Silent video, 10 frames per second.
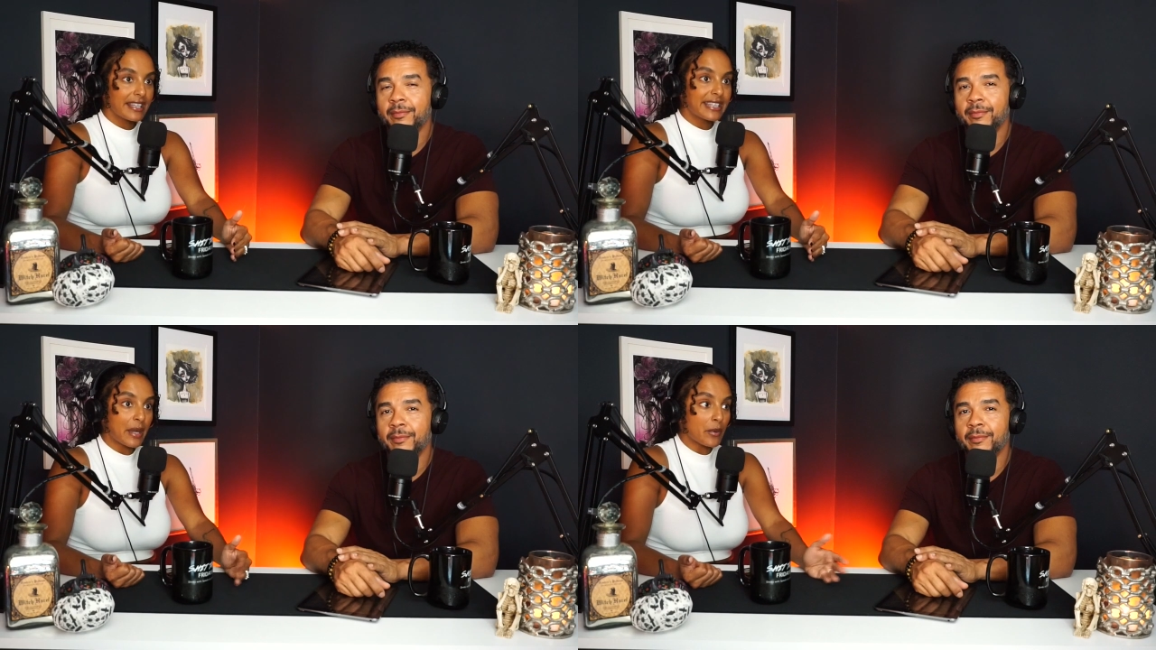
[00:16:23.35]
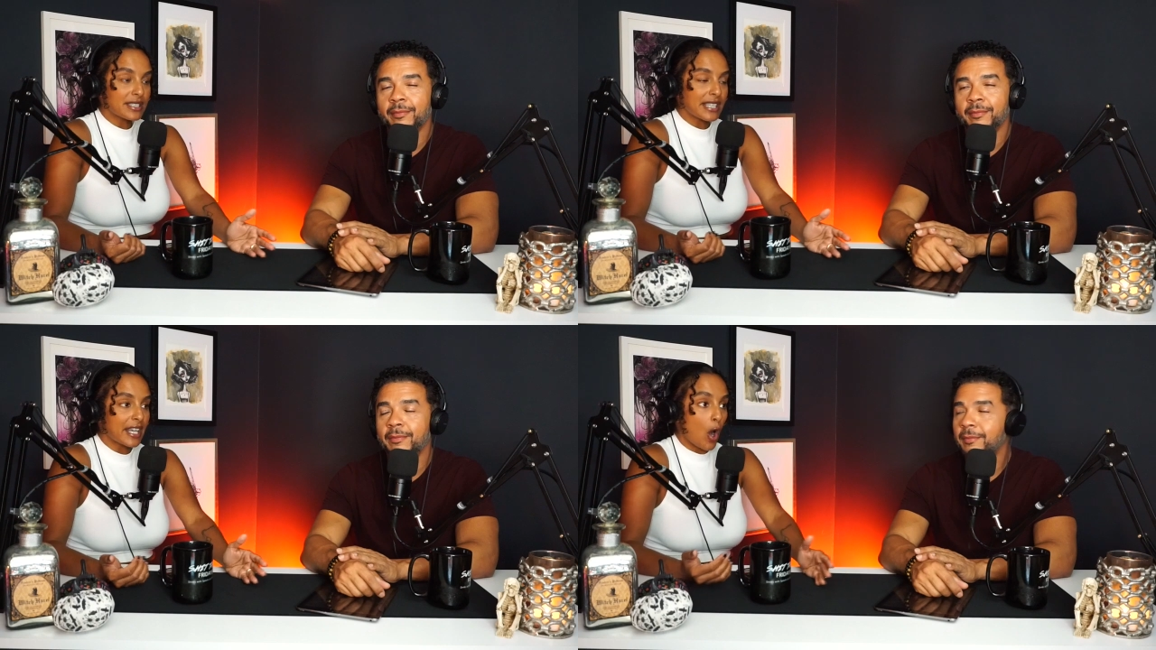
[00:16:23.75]
Speaker 1: there
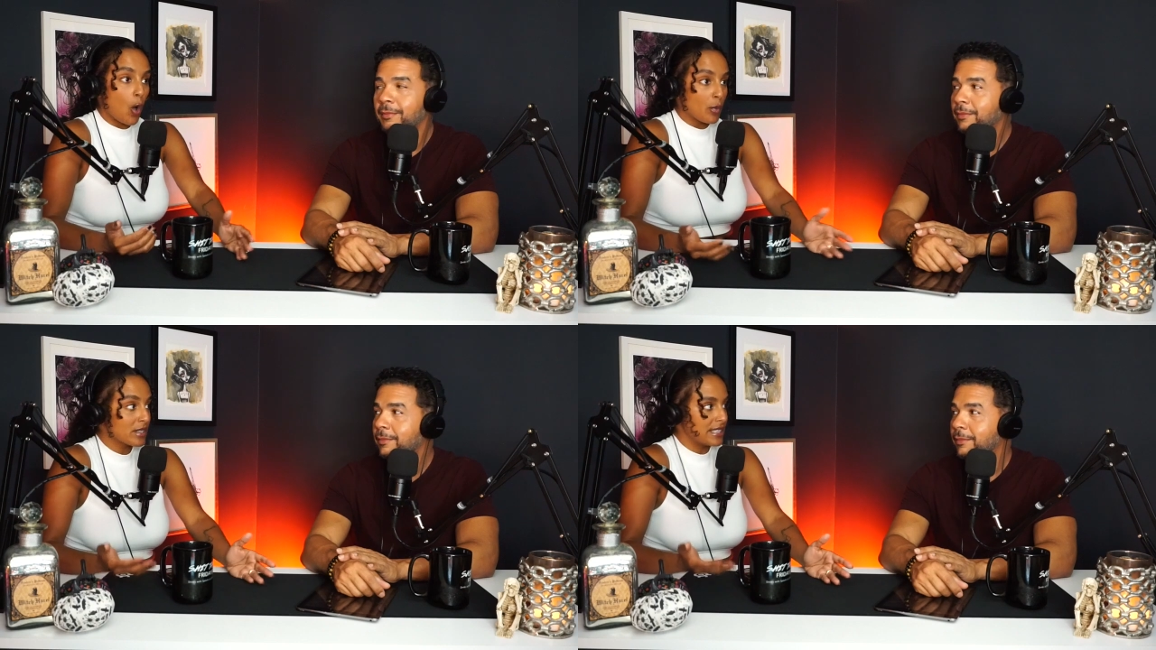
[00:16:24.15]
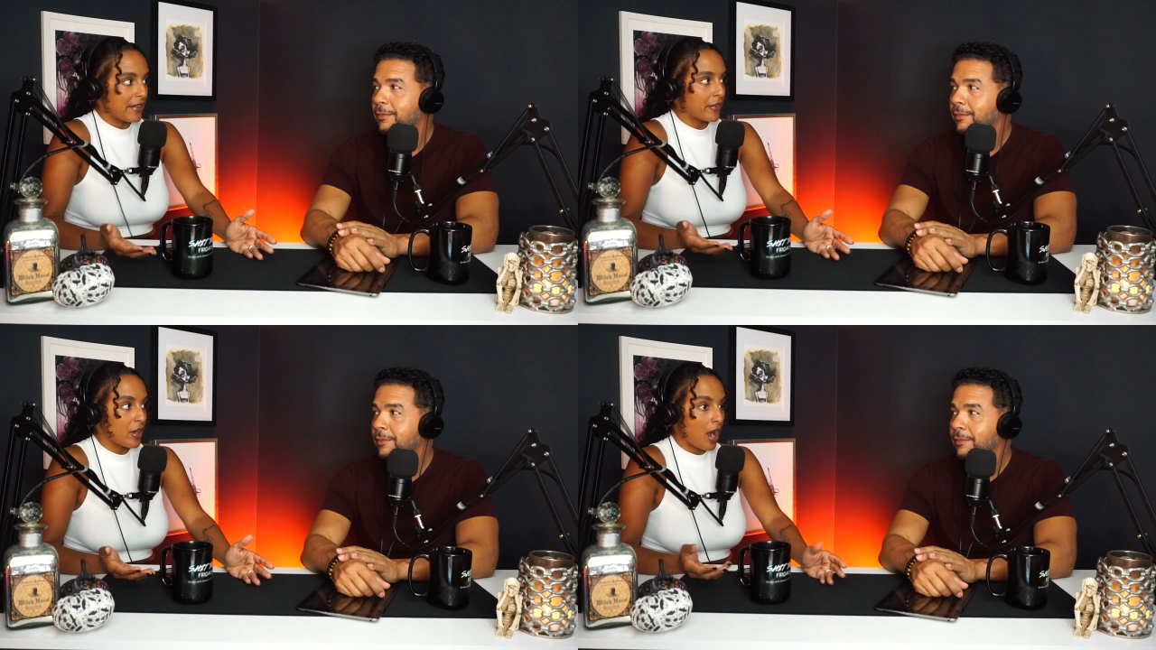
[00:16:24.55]
was like almost
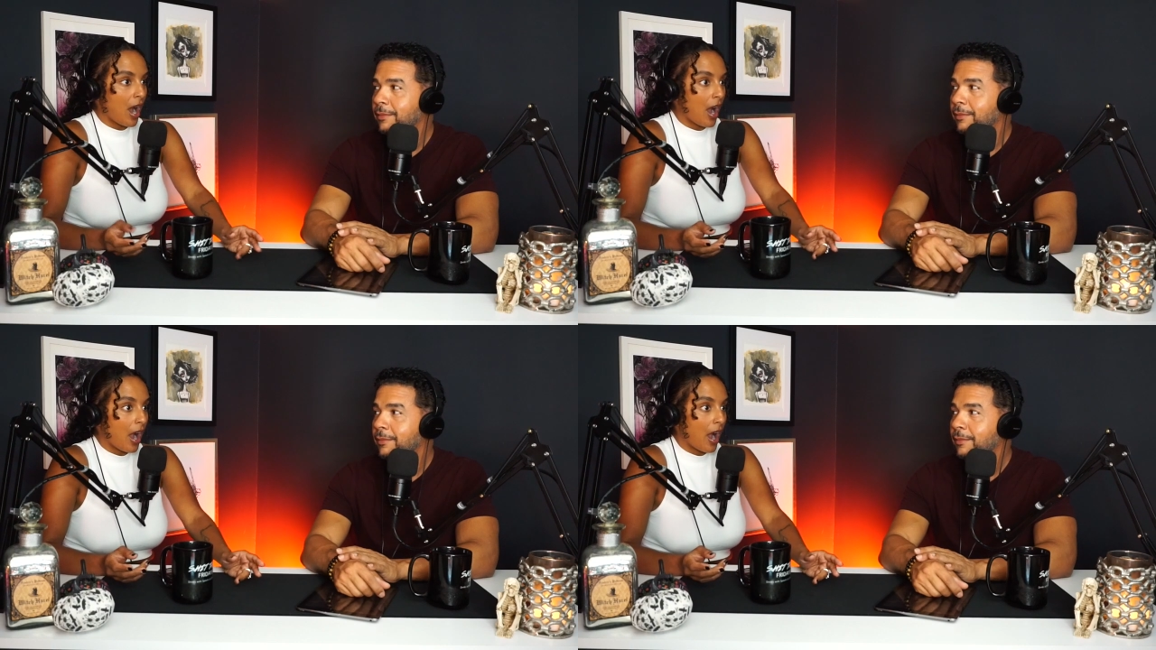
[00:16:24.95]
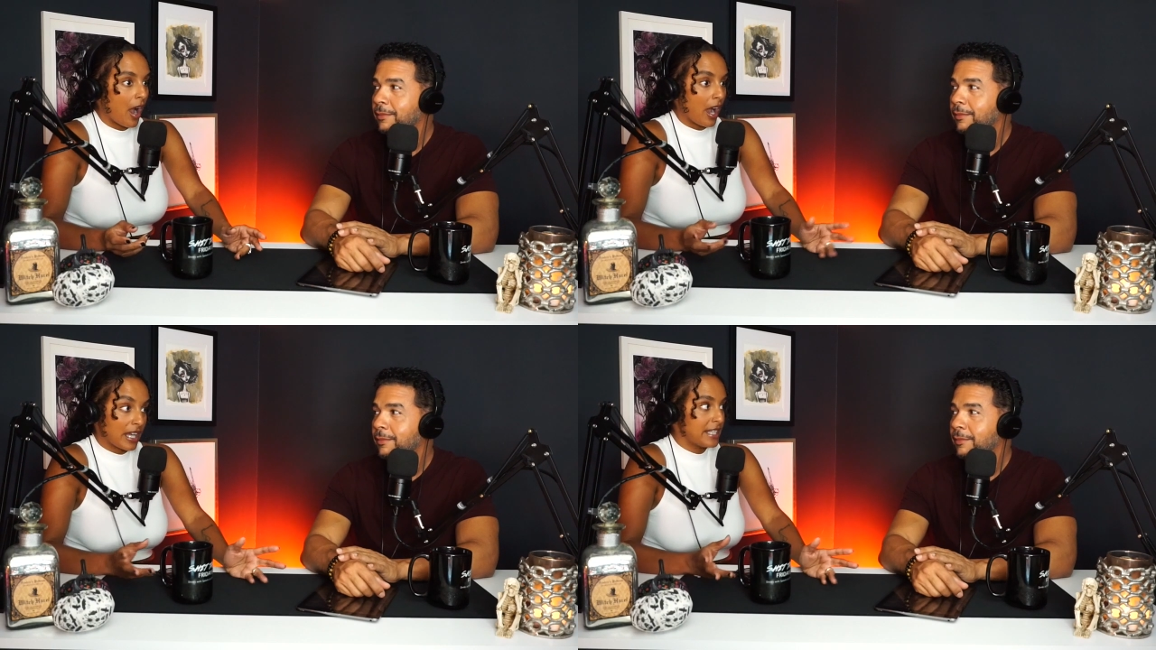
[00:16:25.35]
never
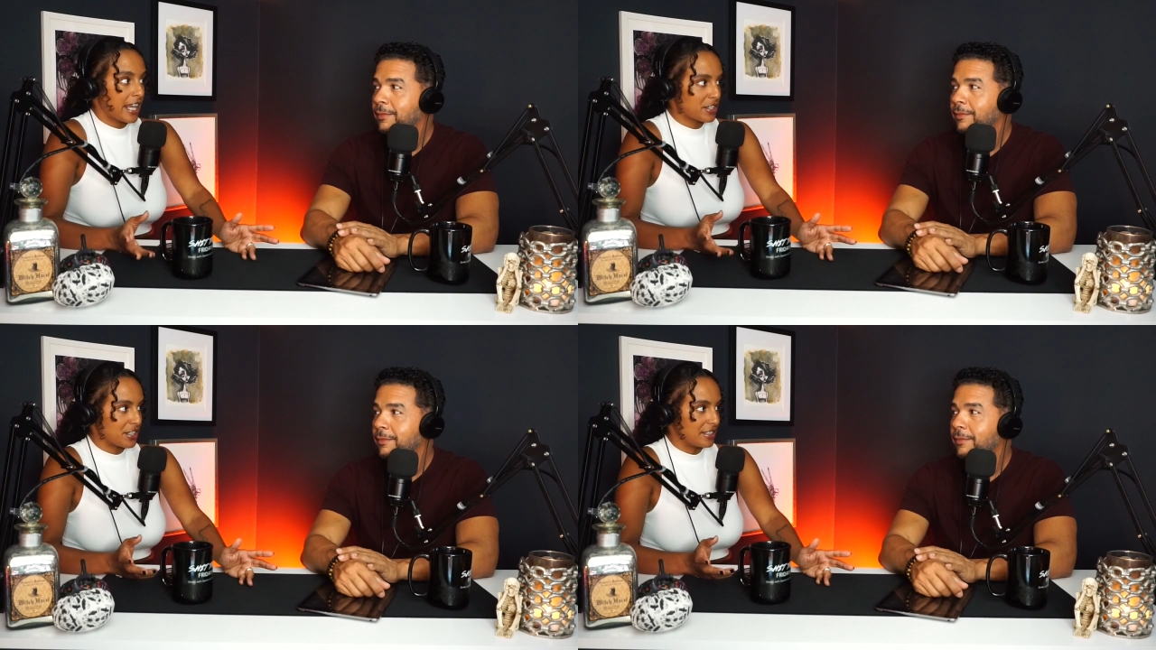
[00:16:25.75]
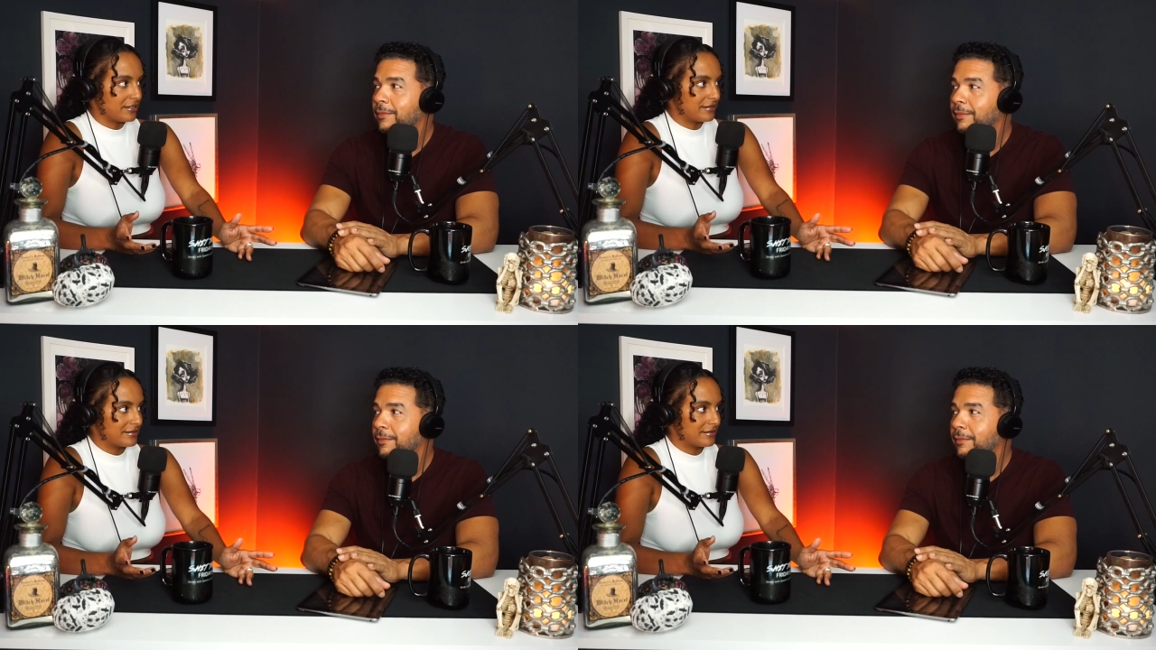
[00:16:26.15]
a connection.